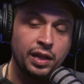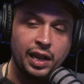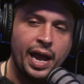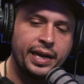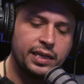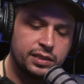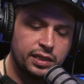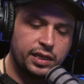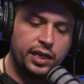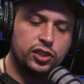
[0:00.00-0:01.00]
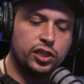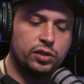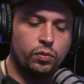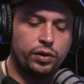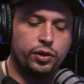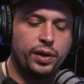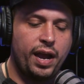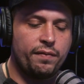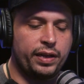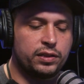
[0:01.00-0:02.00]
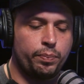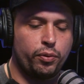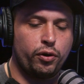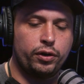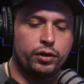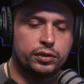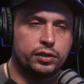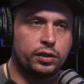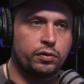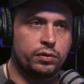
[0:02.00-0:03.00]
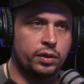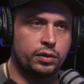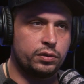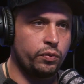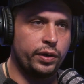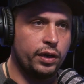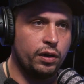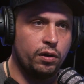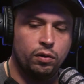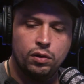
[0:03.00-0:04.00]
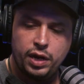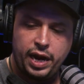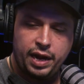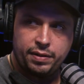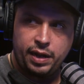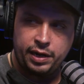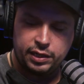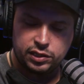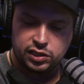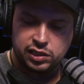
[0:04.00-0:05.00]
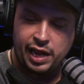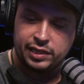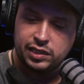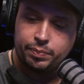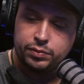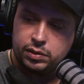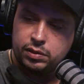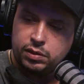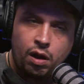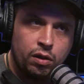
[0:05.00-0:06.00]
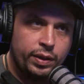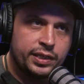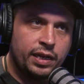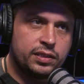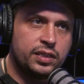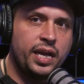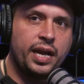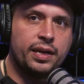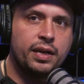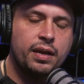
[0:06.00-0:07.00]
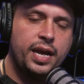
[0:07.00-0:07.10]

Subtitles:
The line is the kitchen where you'd have, like, the burners, the grill, and it just lines up all the way down to the end.